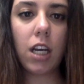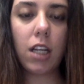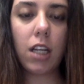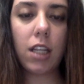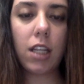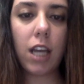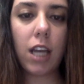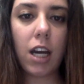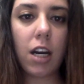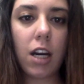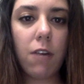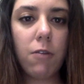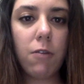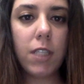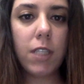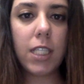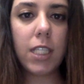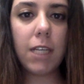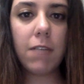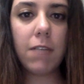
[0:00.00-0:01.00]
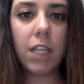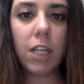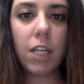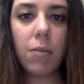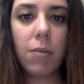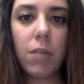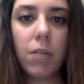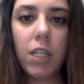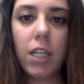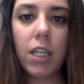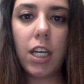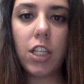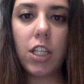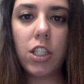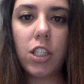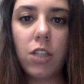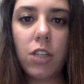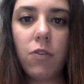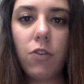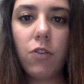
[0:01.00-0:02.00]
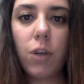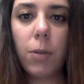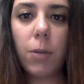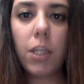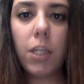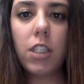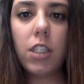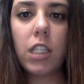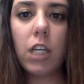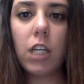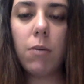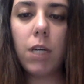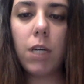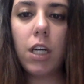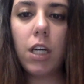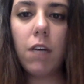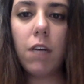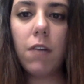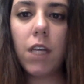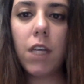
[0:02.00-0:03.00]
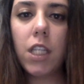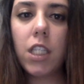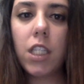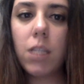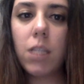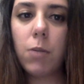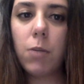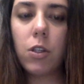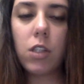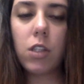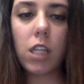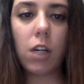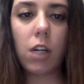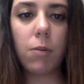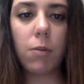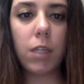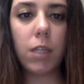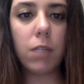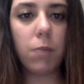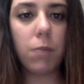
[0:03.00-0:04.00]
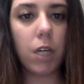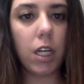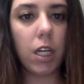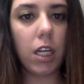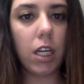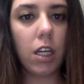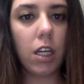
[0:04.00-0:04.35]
Qatar received a communication from the chairman of the dispute settlement body,